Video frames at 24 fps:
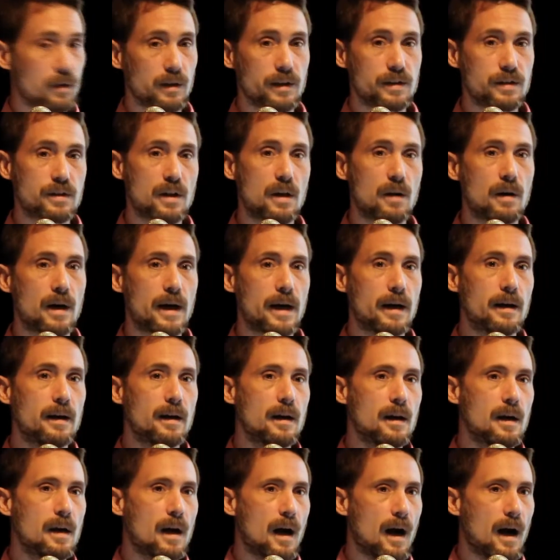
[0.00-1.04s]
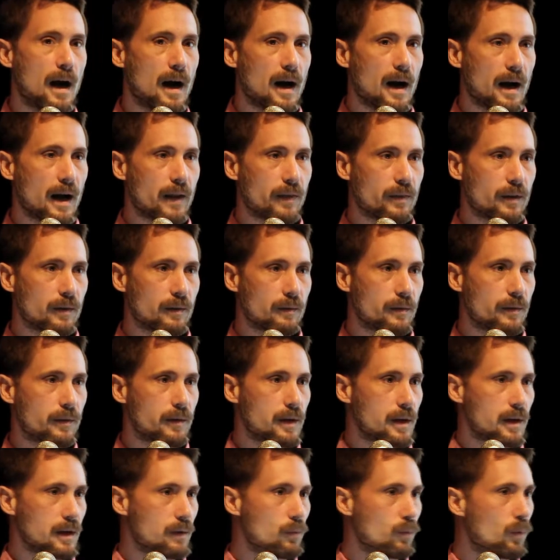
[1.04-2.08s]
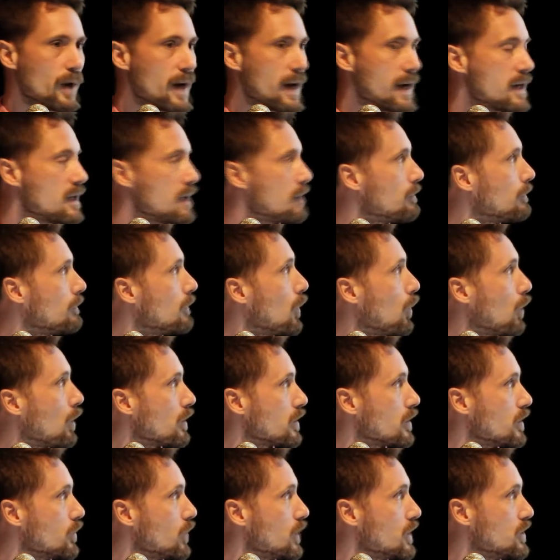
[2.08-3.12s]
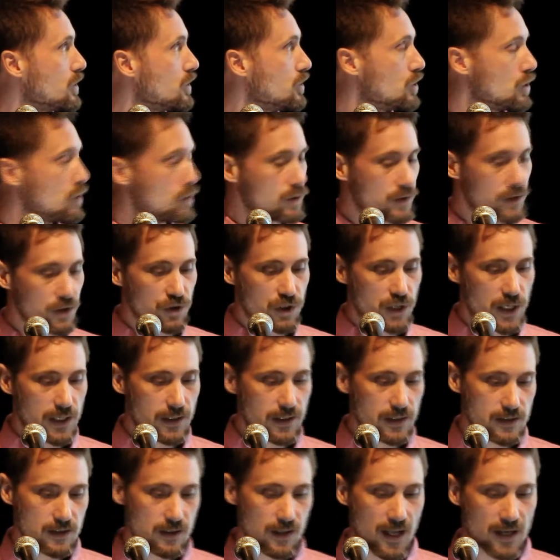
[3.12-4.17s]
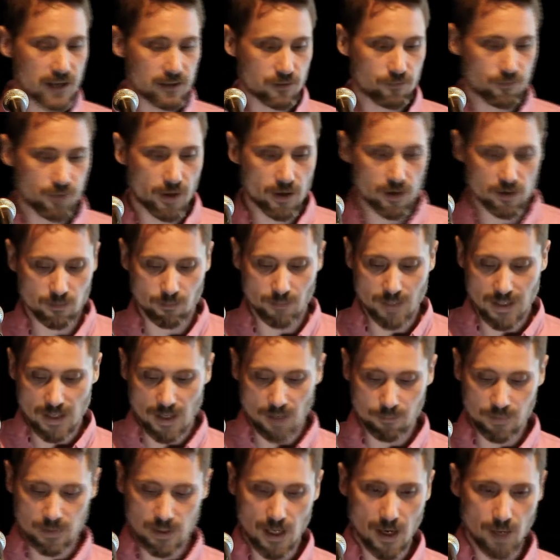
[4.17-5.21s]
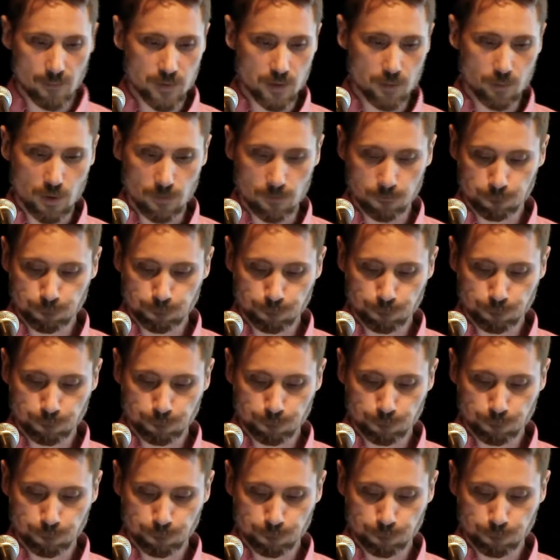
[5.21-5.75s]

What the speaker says: and so on. And the random order in which you choose to chain these classifiers may not be optimal.